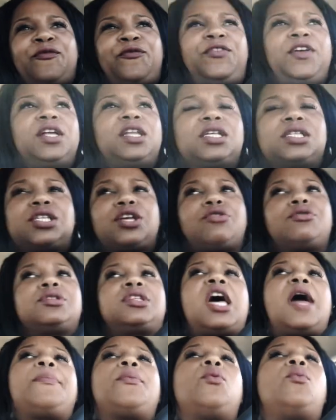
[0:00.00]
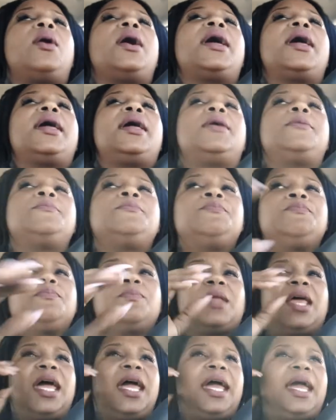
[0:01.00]
feel a certain type of way.
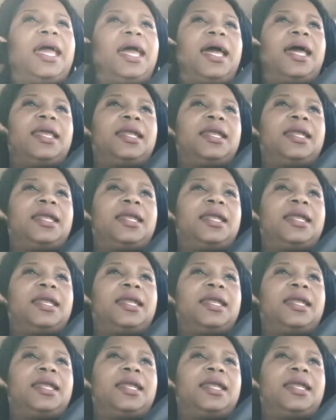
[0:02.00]
And